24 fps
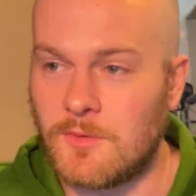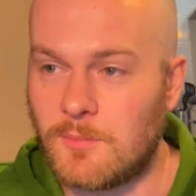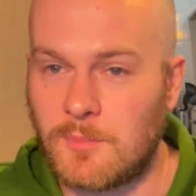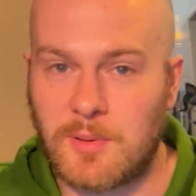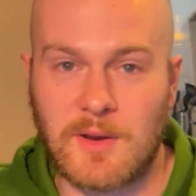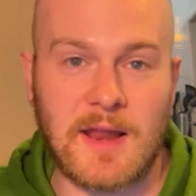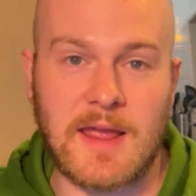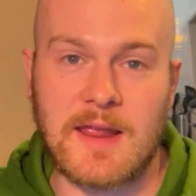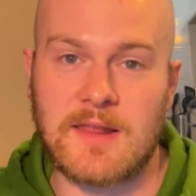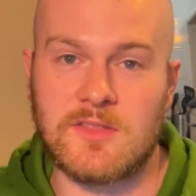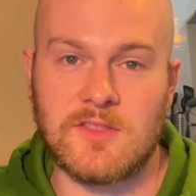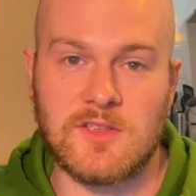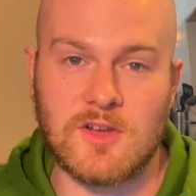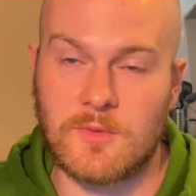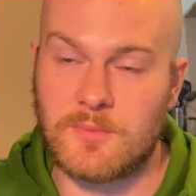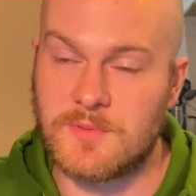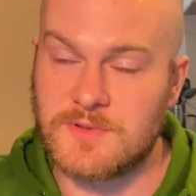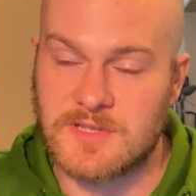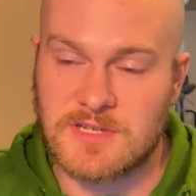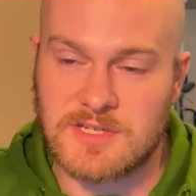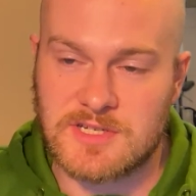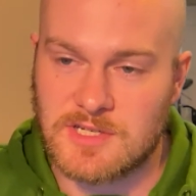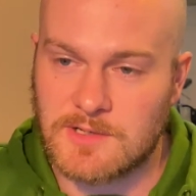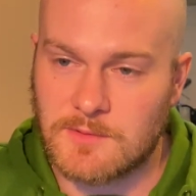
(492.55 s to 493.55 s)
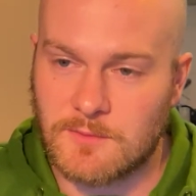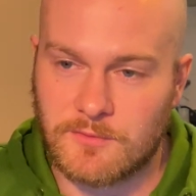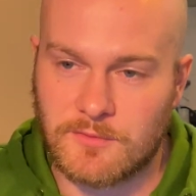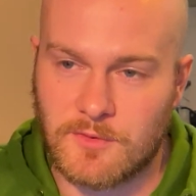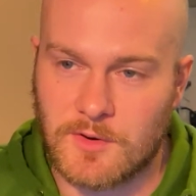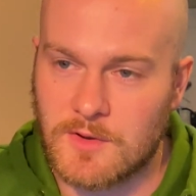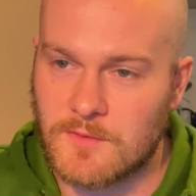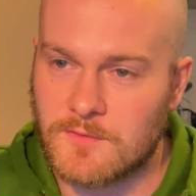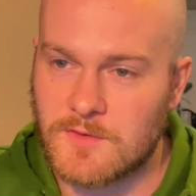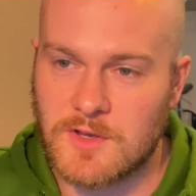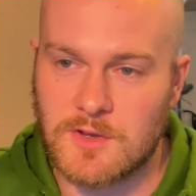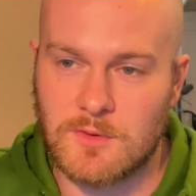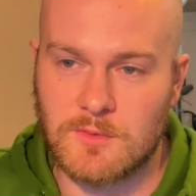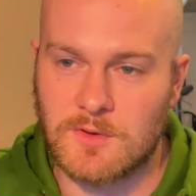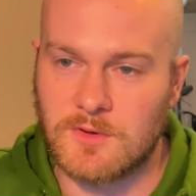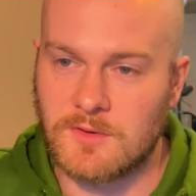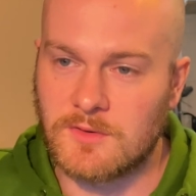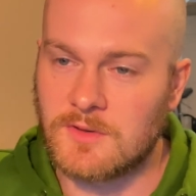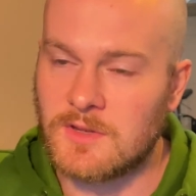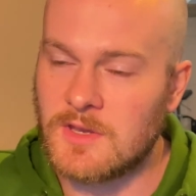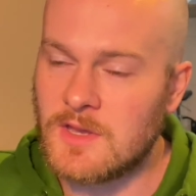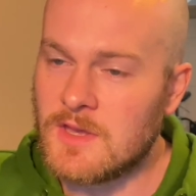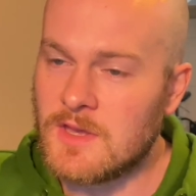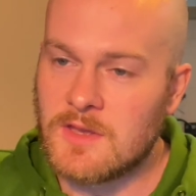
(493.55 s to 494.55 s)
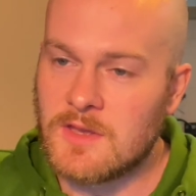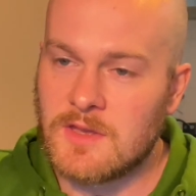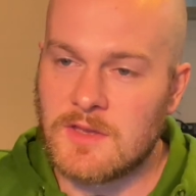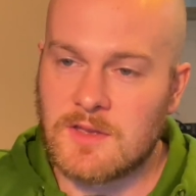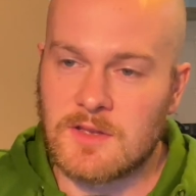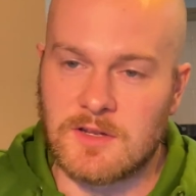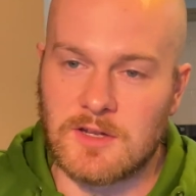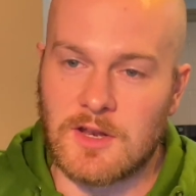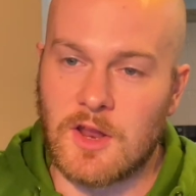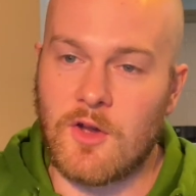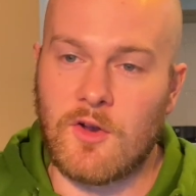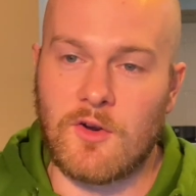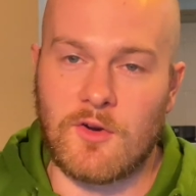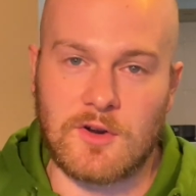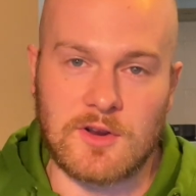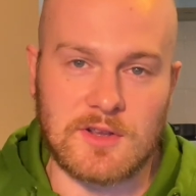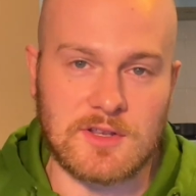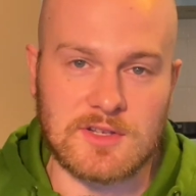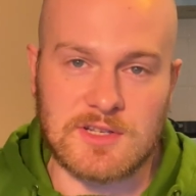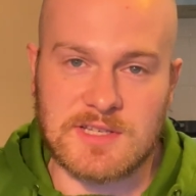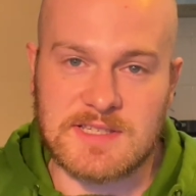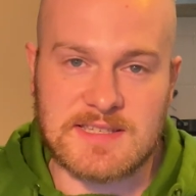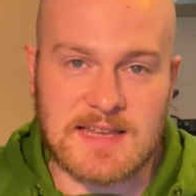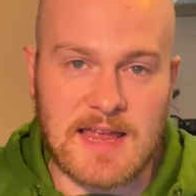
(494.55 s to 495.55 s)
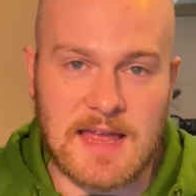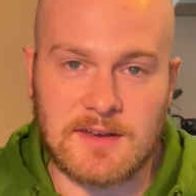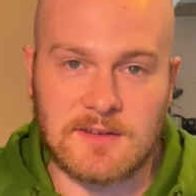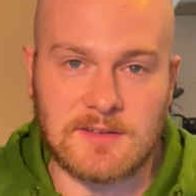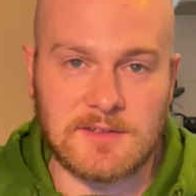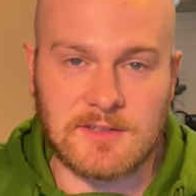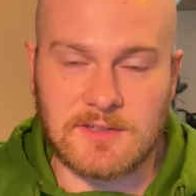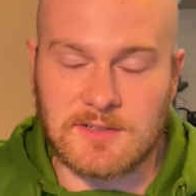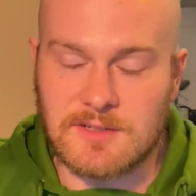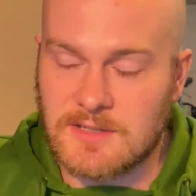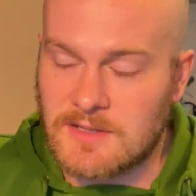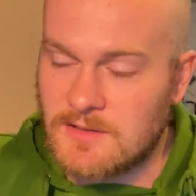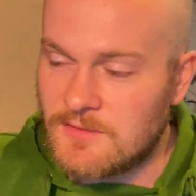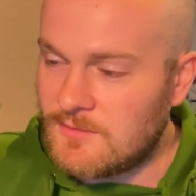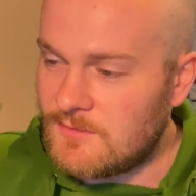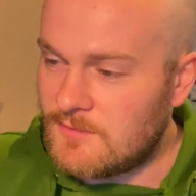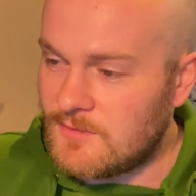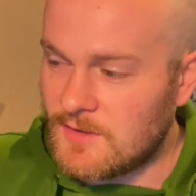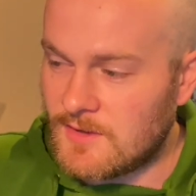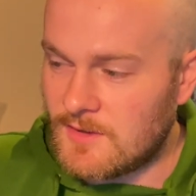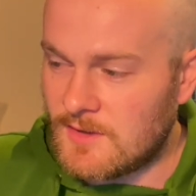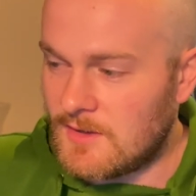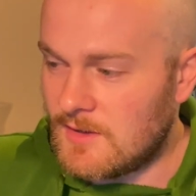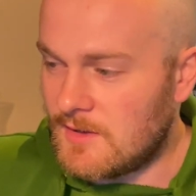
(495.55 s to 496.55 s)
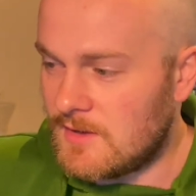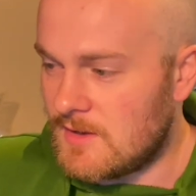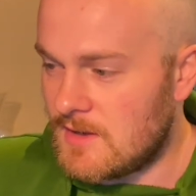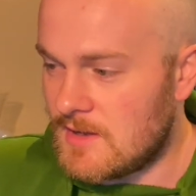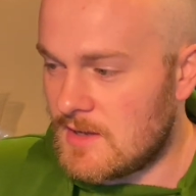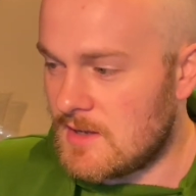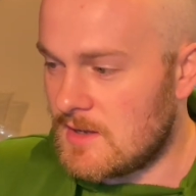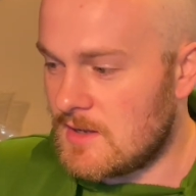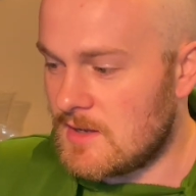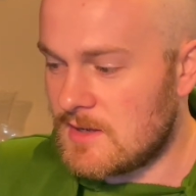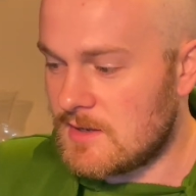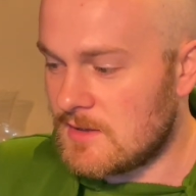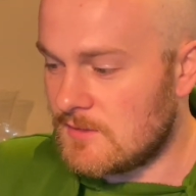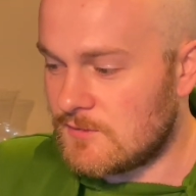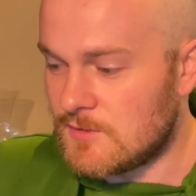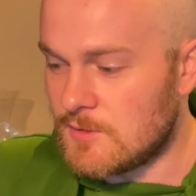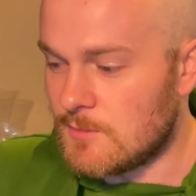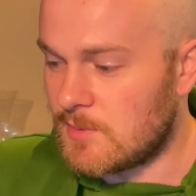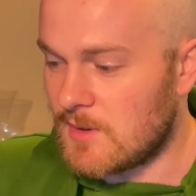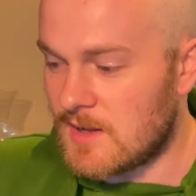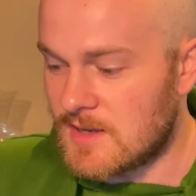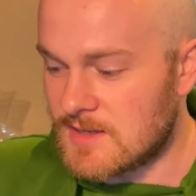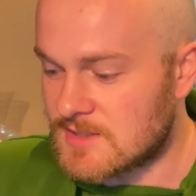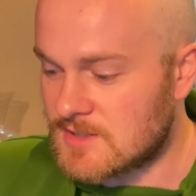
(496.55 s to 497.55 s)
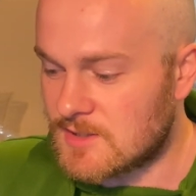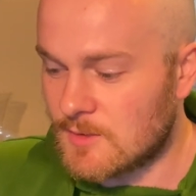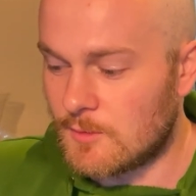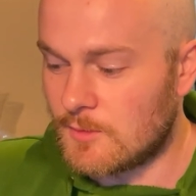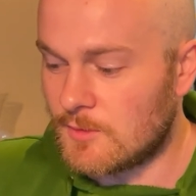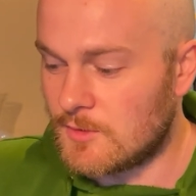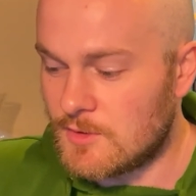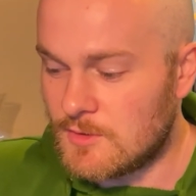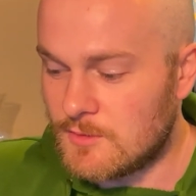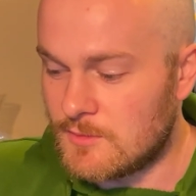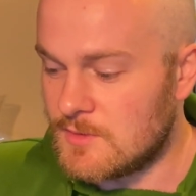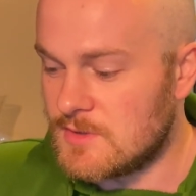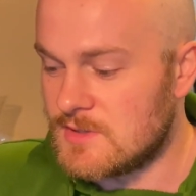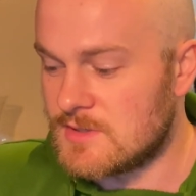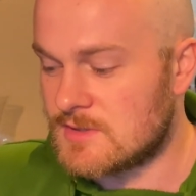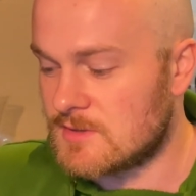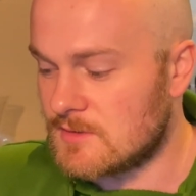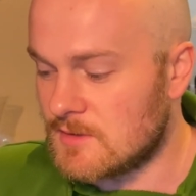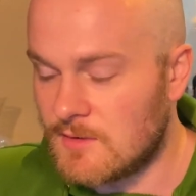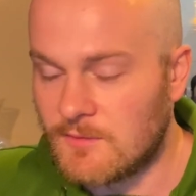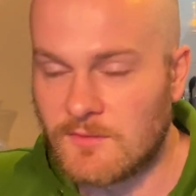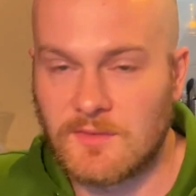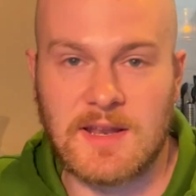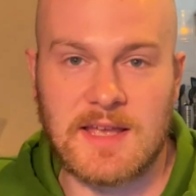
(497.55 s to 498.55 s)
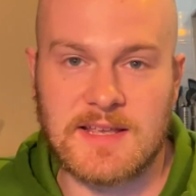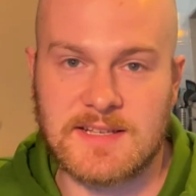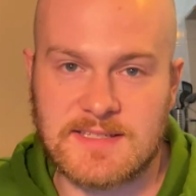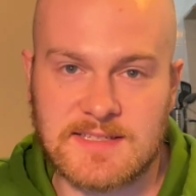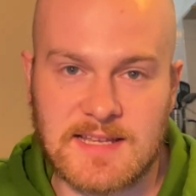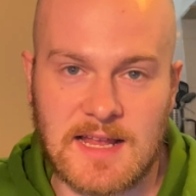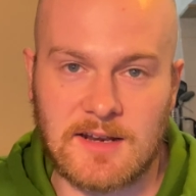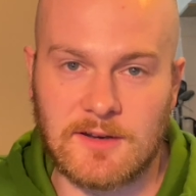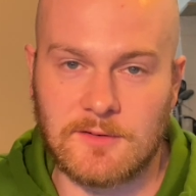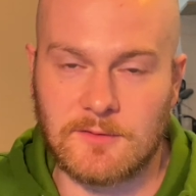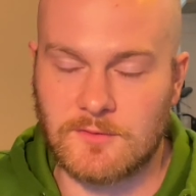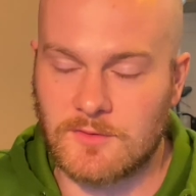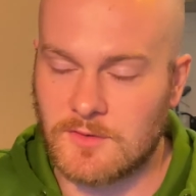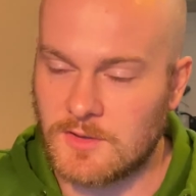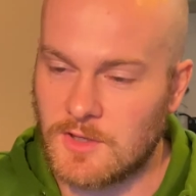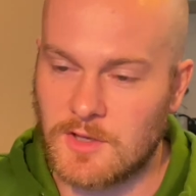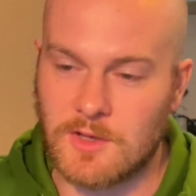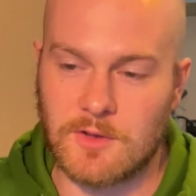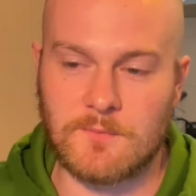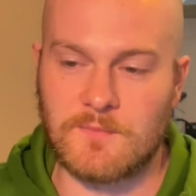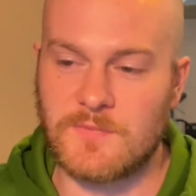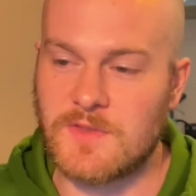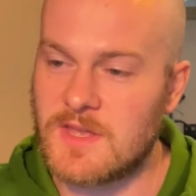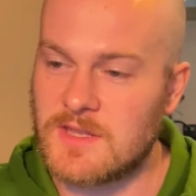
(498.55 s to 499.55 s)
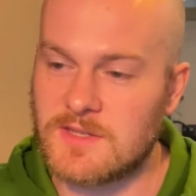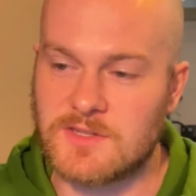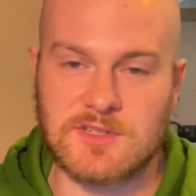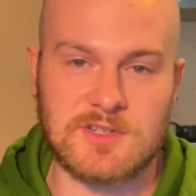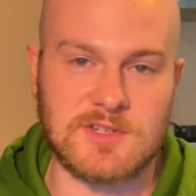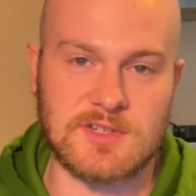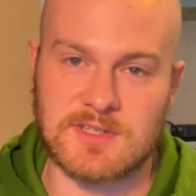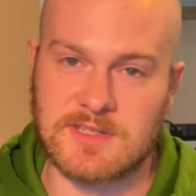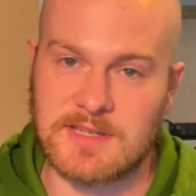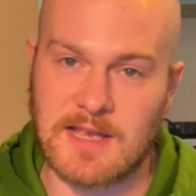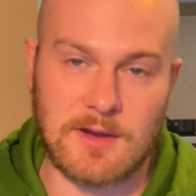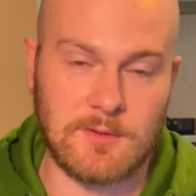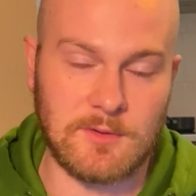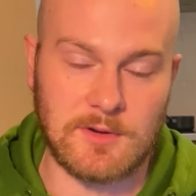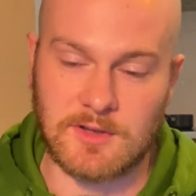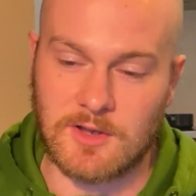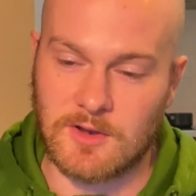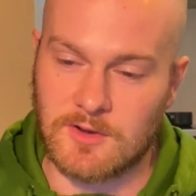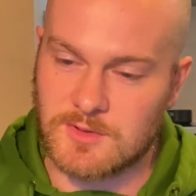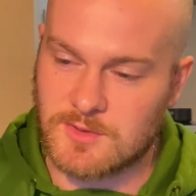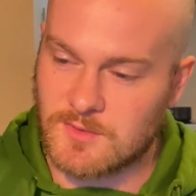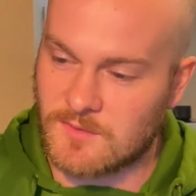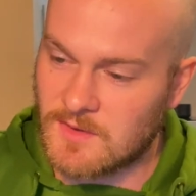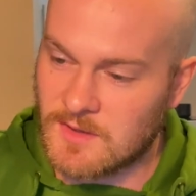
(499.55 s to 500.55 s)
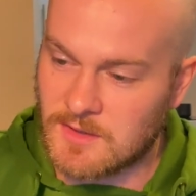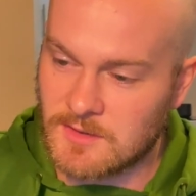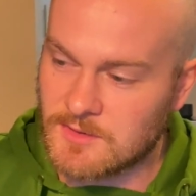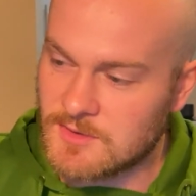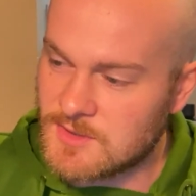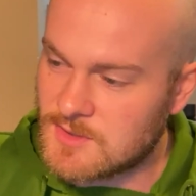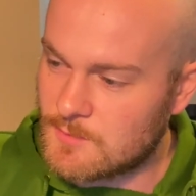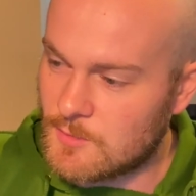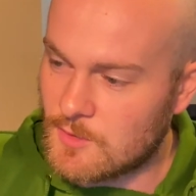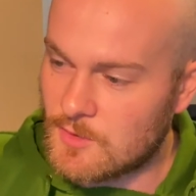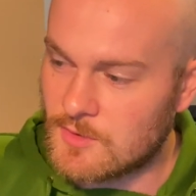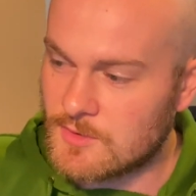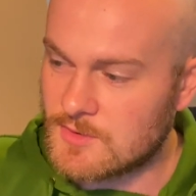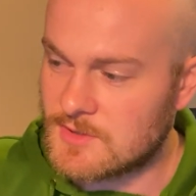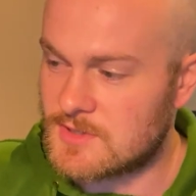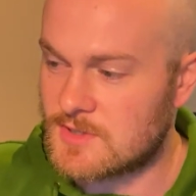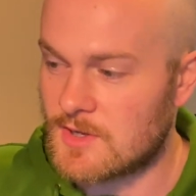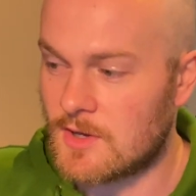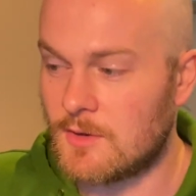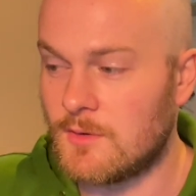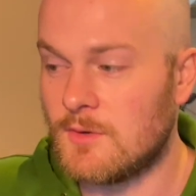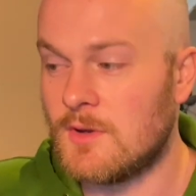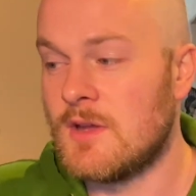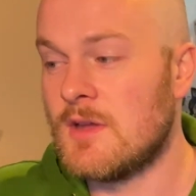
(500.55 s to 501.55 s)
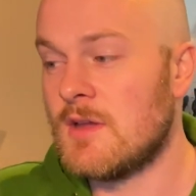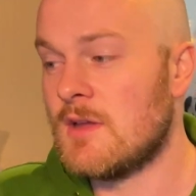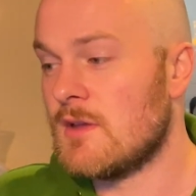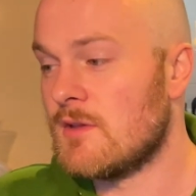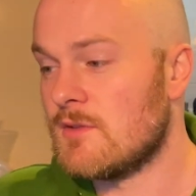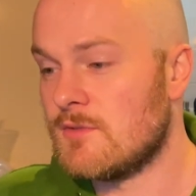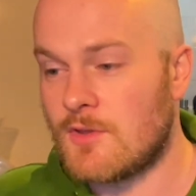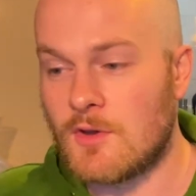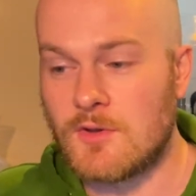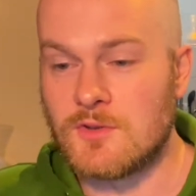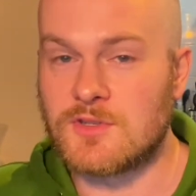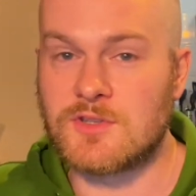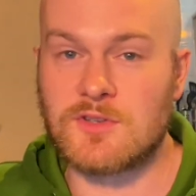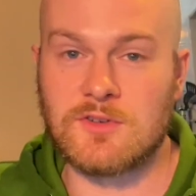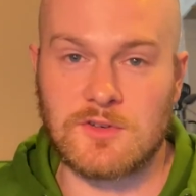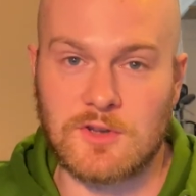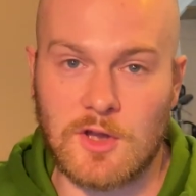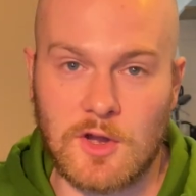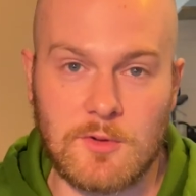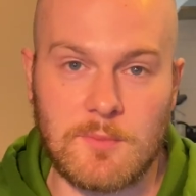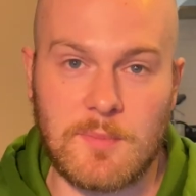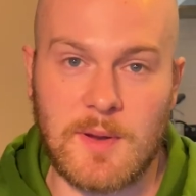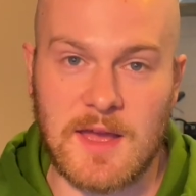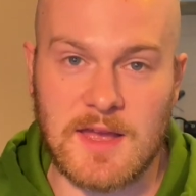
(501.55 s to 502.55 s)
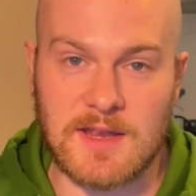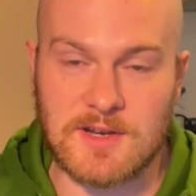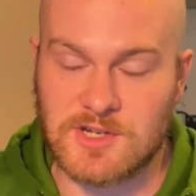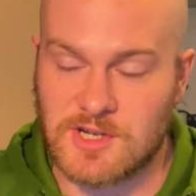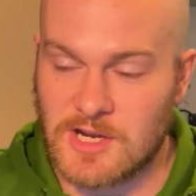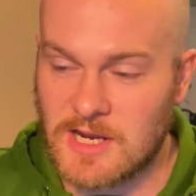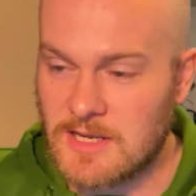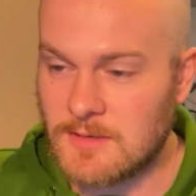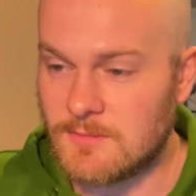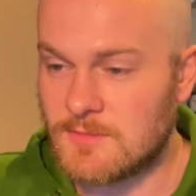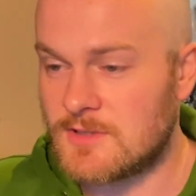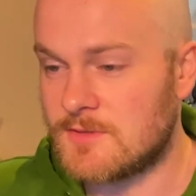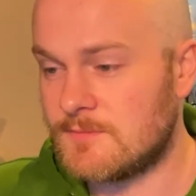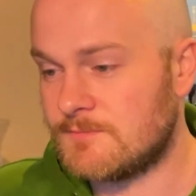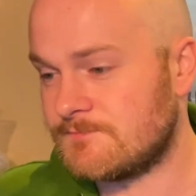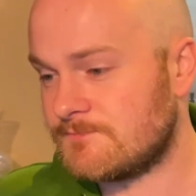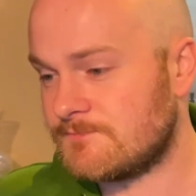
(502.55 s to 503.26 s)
playing the opposition in front of you and lowering your standard if you play someone who is of less talent than you. It's just how it goes with England sport. So those could go pear-shaped.